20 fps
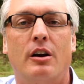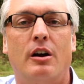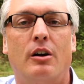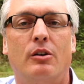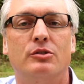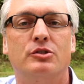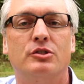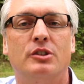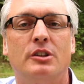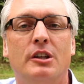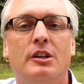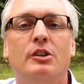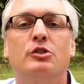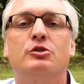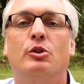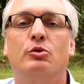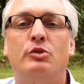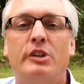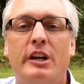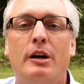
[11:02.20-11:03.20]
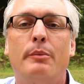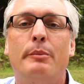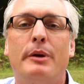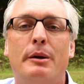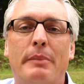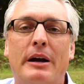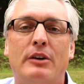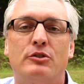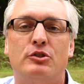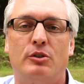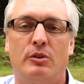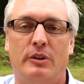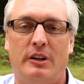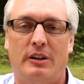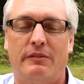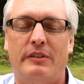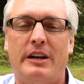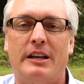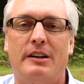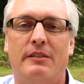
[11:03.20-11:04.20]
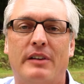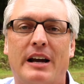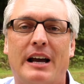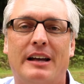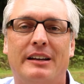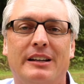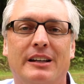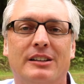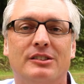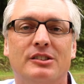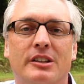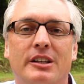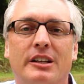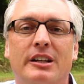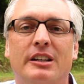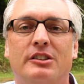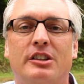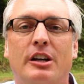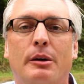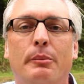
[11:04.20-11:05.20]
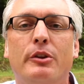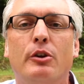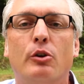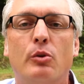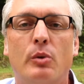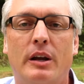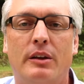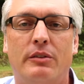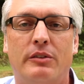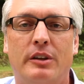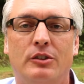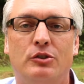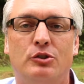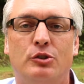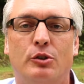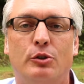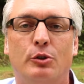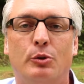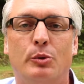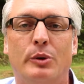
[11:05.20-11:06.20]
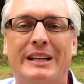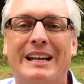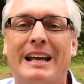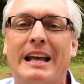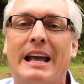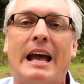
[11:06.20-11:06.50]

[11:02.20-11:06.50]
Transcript: costs. So tell me about your innovative ideas and tell me the great things you're doing